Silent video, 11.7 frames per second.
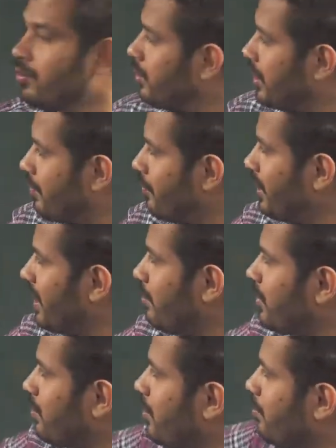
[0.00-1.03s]

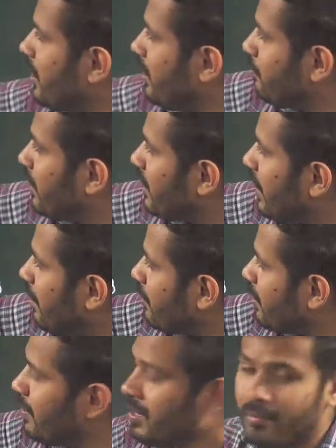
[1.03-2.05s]
if they have
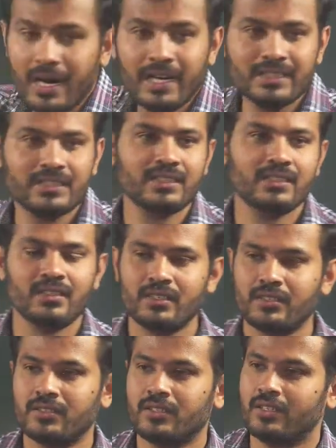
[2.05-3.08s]
given mass,
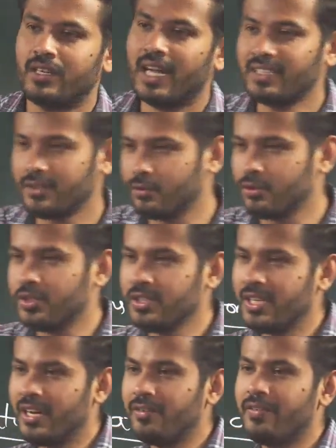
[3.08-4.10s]
last question
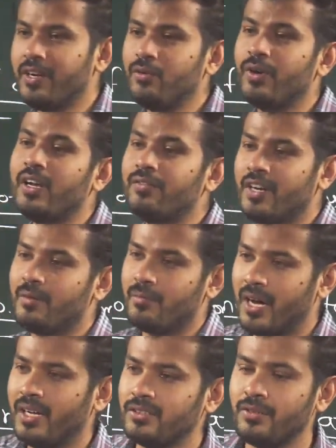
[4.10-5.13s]
they have given 12 gram
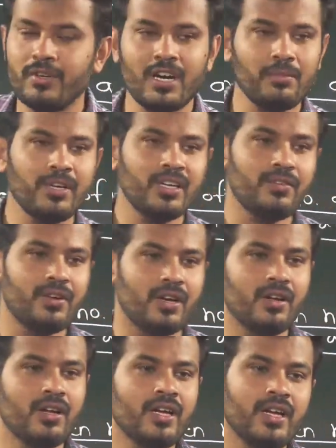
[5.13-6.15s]
mass of carbon
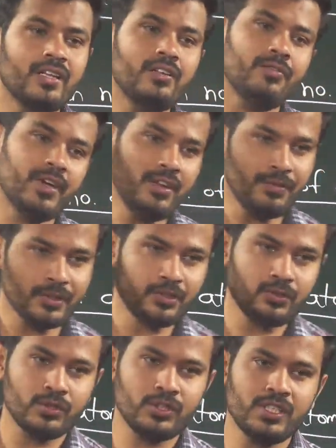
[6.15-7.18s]
given. In the very first
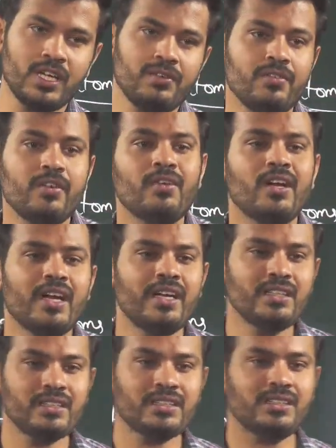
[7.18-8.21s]
question they have given
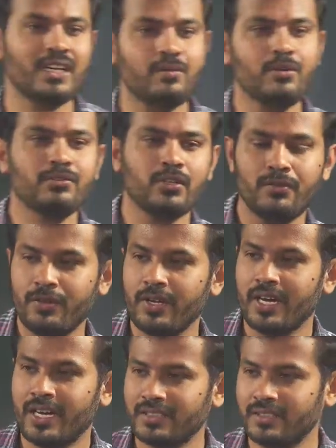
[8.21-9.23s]
196 gram of sulfuric
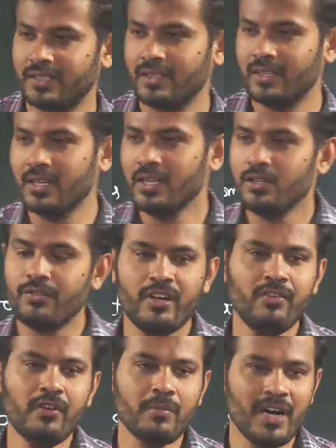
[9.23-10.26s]
acid. So
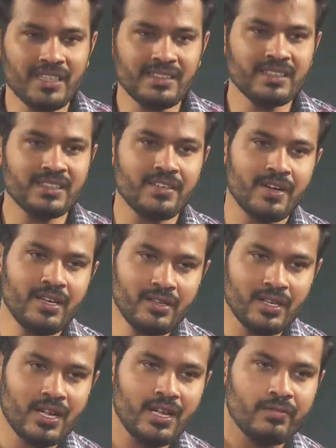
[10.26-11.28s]
whenever mass is
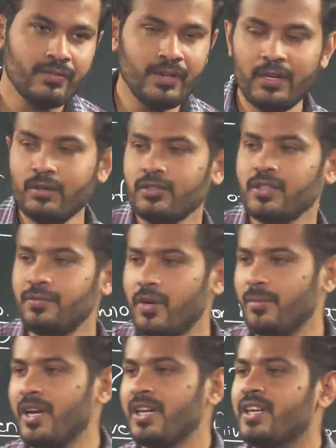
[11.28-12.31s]
given, we will use the
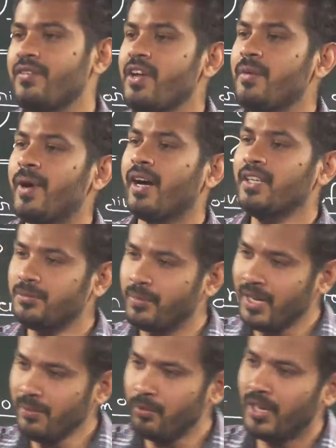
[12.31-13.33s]
formula given mass
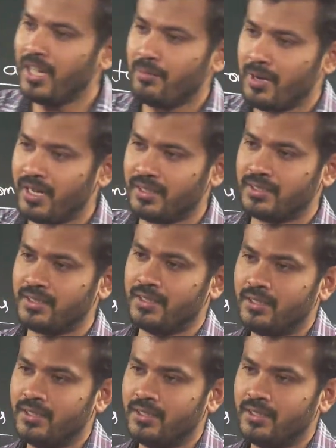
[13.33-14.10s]
by molar mass.